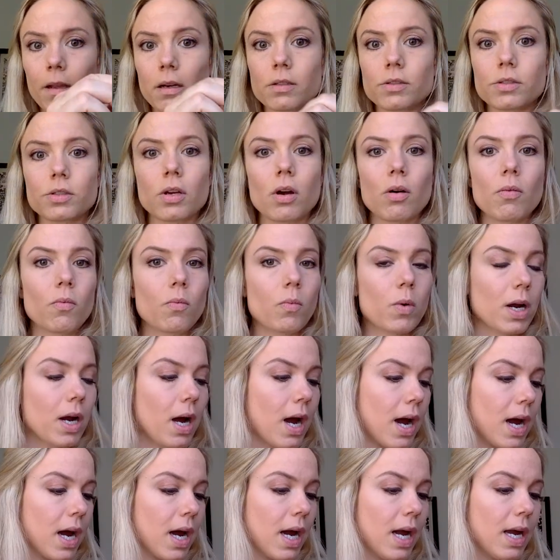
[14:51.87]
So what
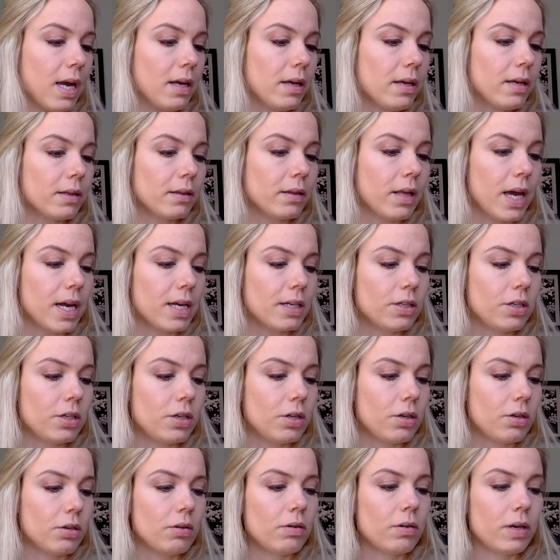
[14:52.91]
I like to
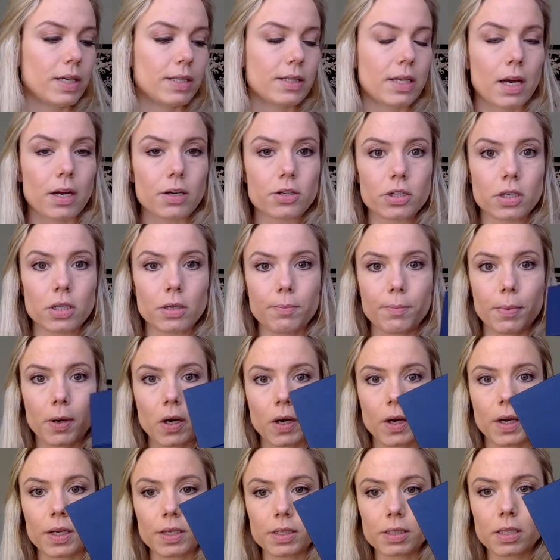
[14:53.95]
do is actually
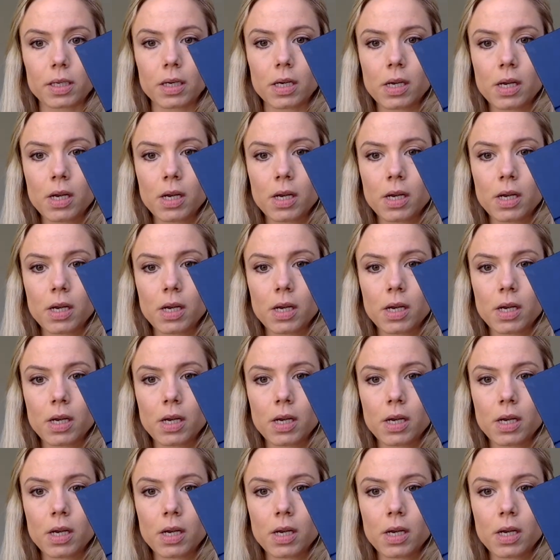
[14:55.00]
put